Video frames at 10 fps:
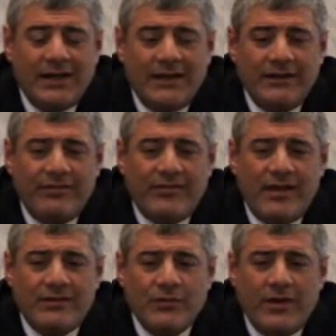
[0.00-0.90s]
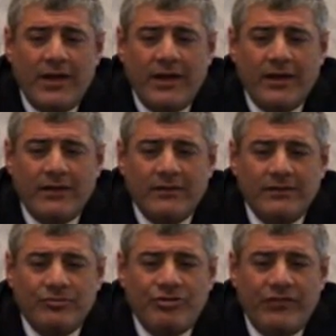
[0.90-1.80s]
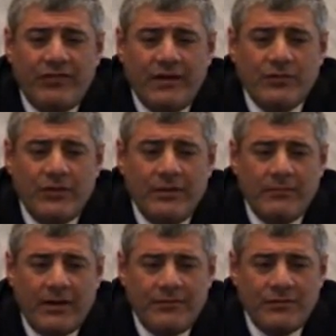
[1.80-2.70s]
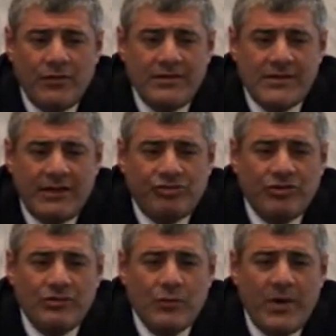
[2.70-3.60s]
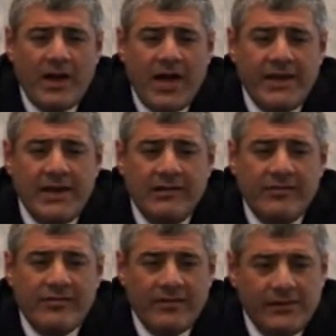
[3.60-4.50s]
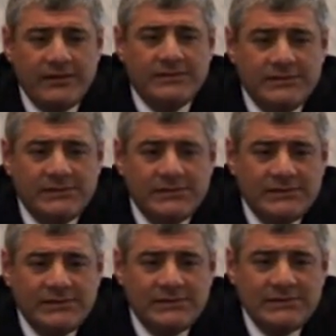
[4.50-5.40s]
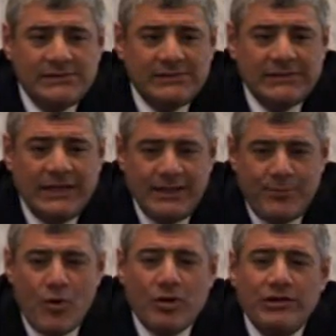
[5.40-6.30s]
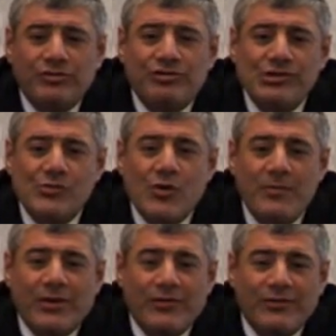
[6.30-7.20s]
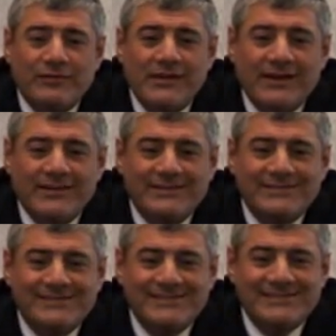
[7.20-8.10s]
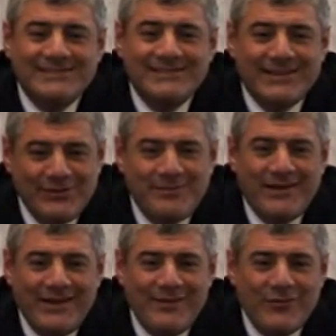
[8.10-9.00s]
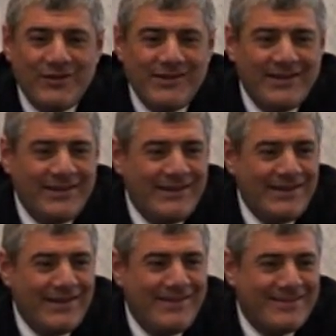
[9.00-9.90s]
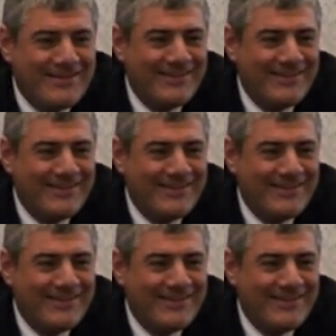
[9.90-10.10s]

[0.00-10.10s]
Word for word: And he said to her, she said to him, I have no intention to wear high heels. And he broke the shidduch because of that. Can you believe what the idiot?